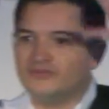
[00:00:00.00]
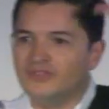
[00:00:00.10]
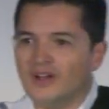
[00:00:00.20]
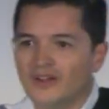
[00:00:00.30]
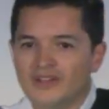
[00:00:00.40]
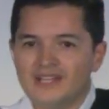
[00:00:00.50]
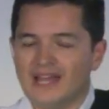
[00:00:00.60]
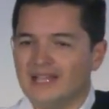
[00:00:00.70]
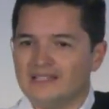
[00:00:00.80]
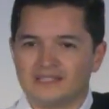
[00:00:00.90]
very
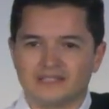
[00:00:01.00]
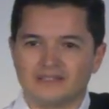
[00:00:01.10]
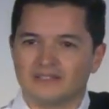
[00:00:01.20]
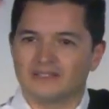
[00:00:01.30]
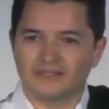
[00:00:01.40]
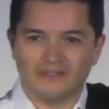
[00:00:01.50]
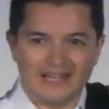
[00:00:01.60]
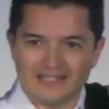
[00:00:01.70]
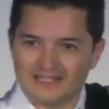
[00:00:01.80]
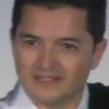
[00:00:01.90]
nice
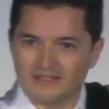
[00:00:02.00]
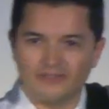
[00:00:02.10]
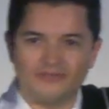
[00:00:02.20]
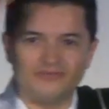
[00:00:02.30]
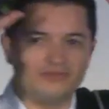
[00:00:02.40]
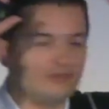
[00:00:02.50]
crests of